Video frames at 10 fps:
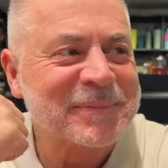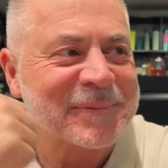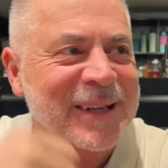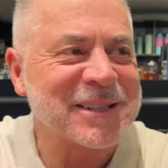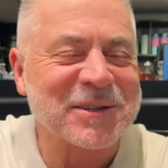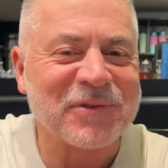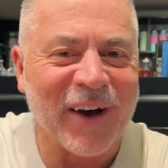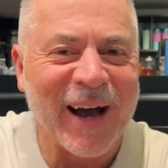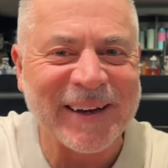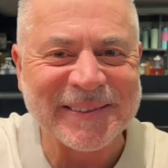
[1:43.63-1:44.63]
This is
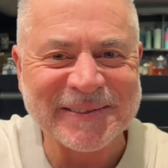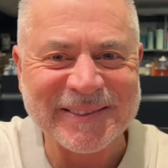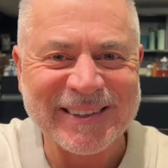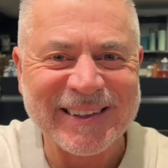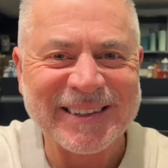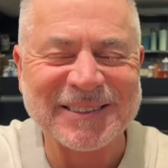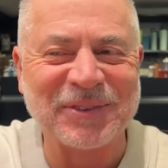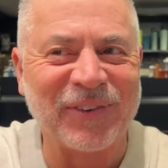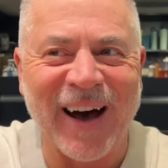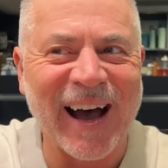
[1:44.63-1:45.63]
fine. It's
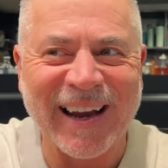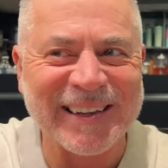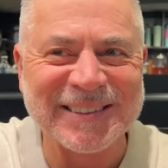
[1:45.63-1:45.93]
fine.